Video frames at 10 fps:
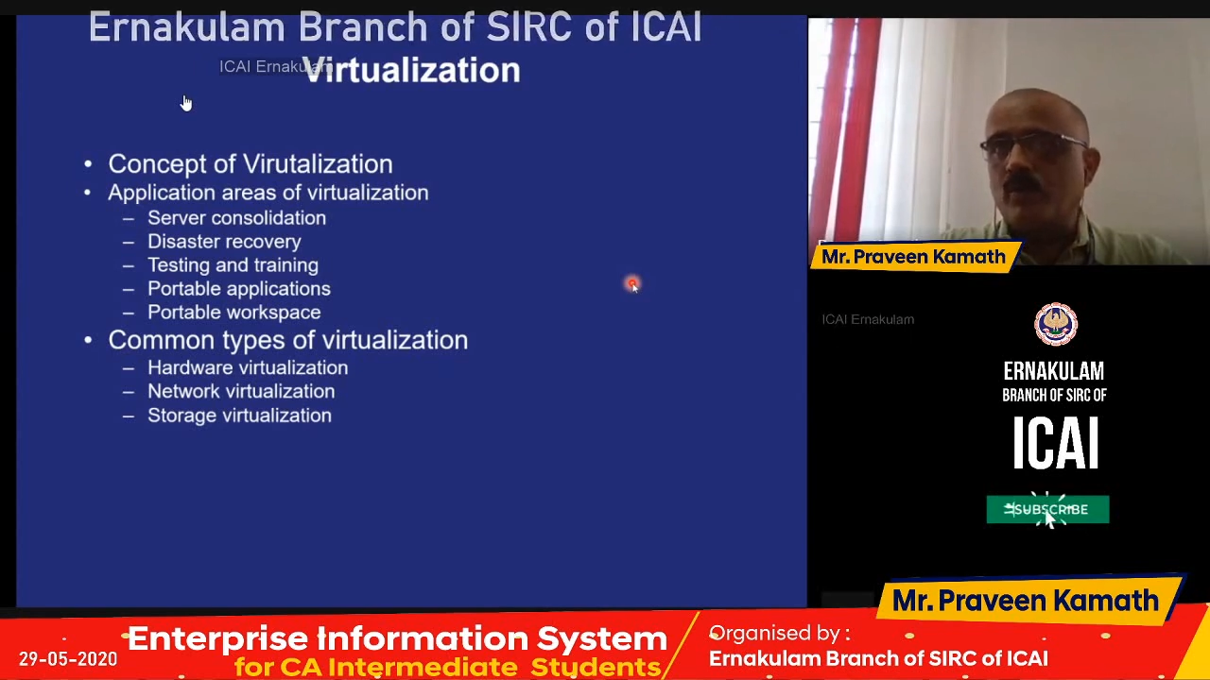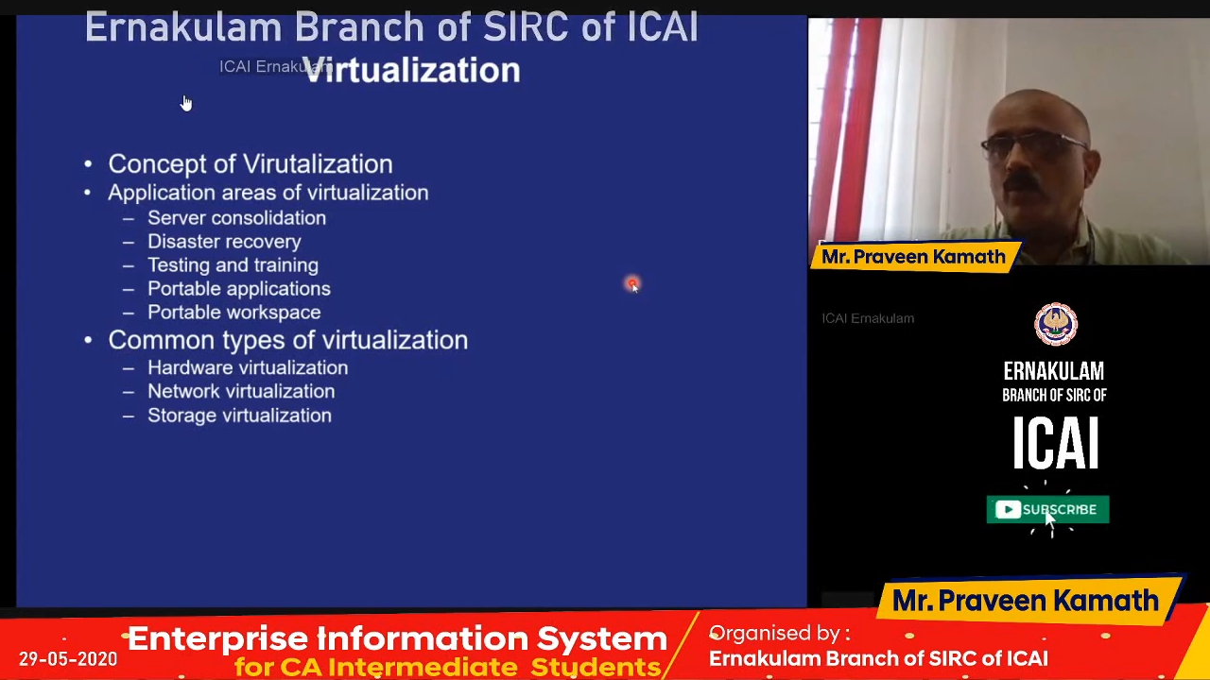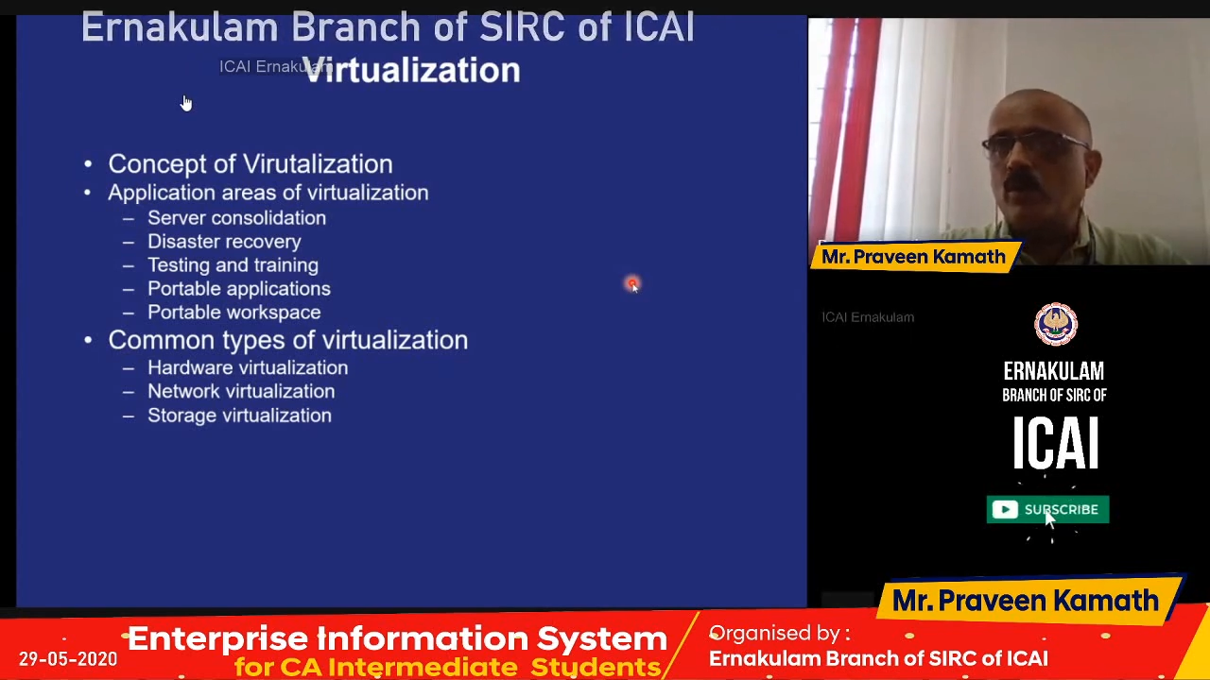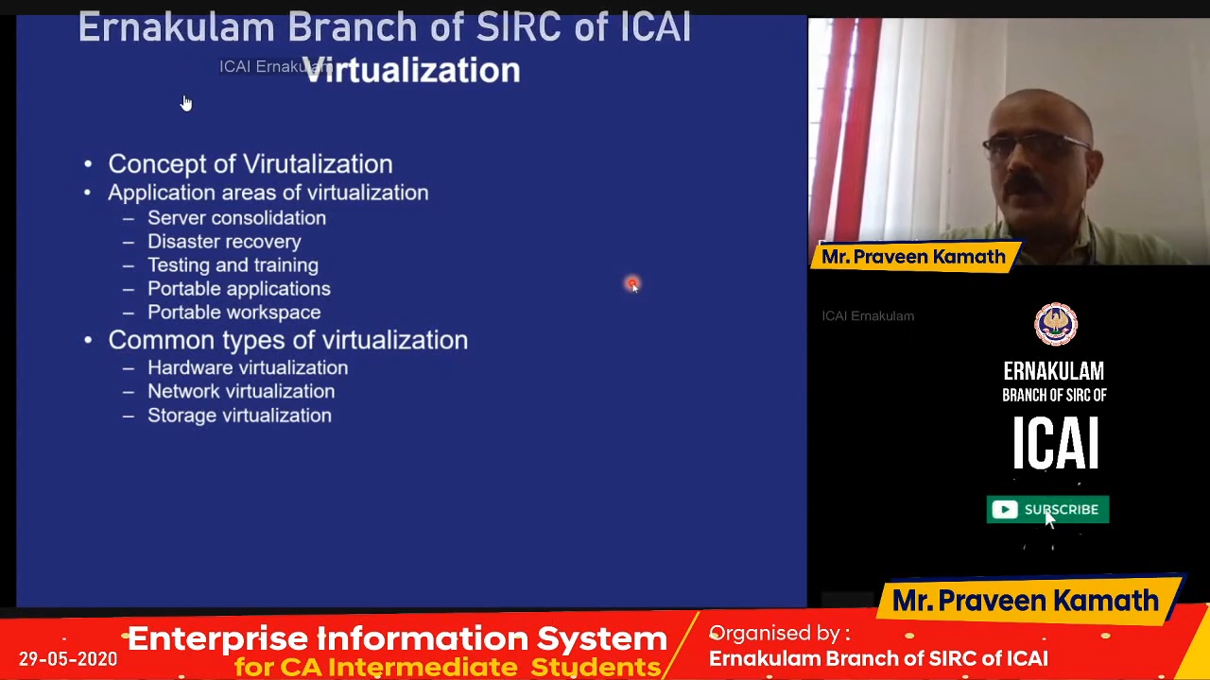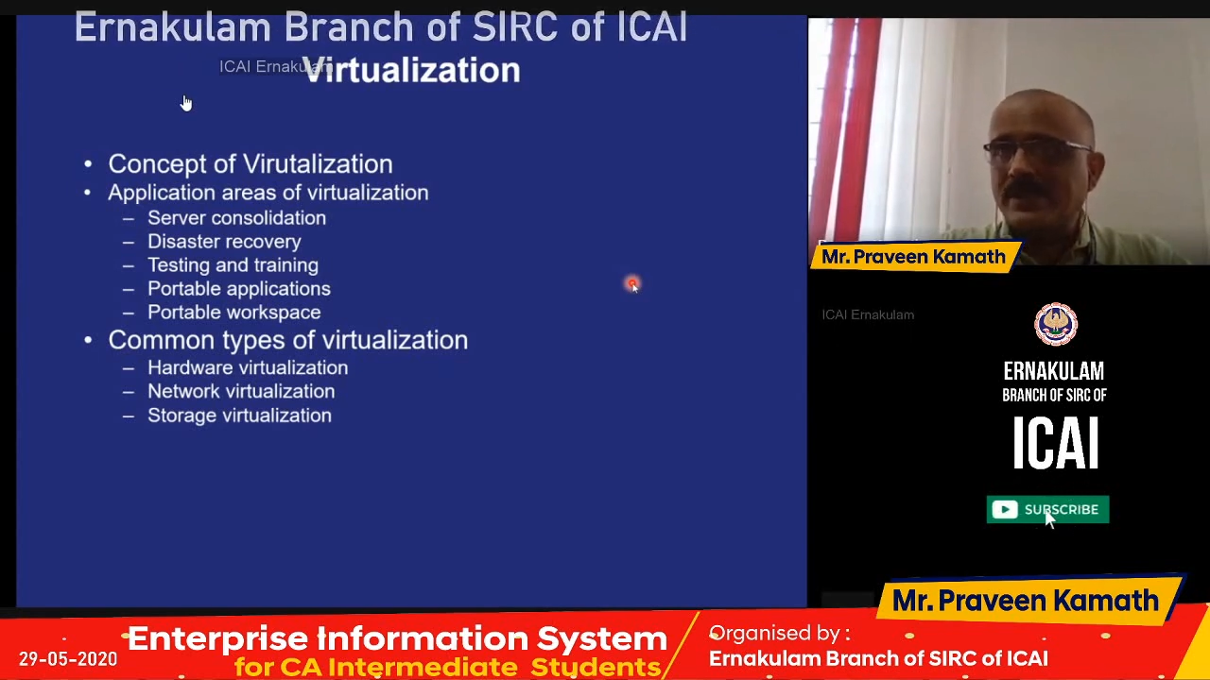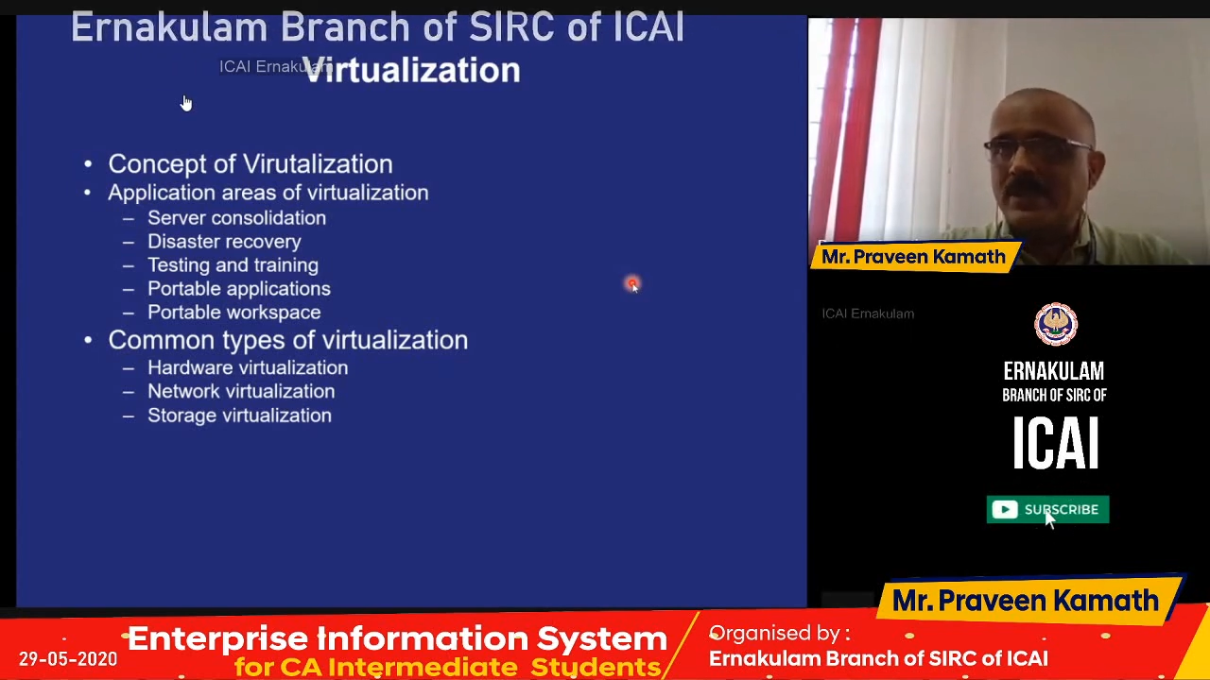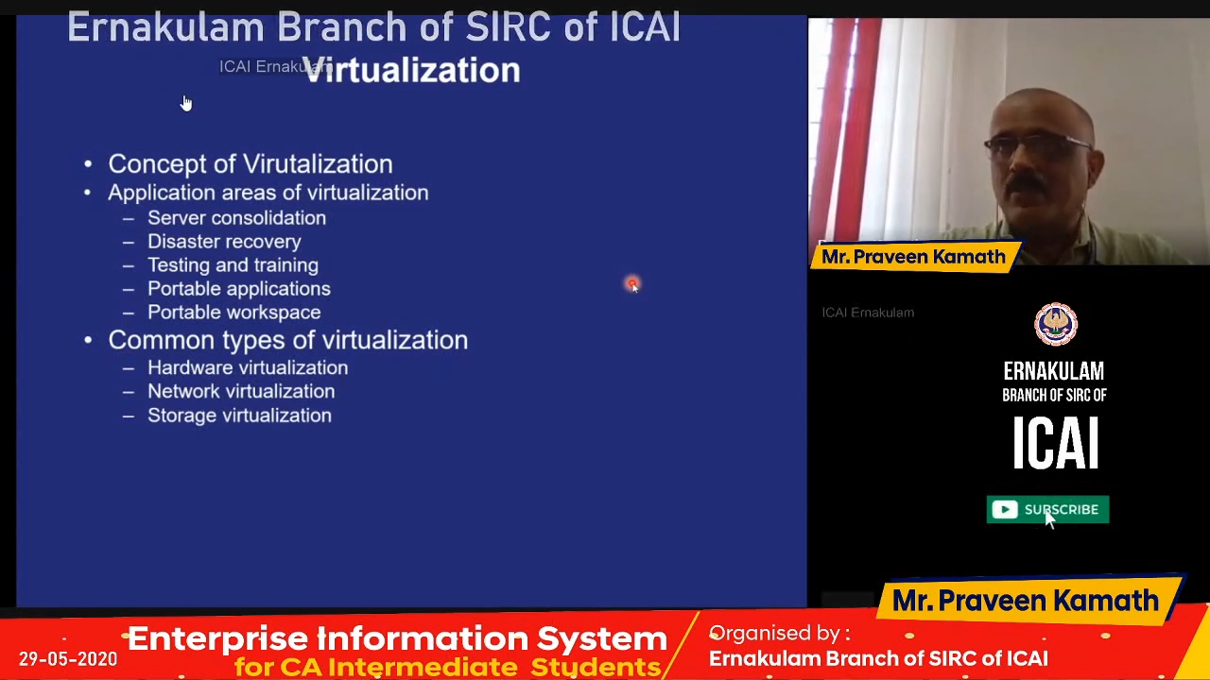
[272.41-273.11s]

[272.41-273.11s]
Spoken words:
if you want to test a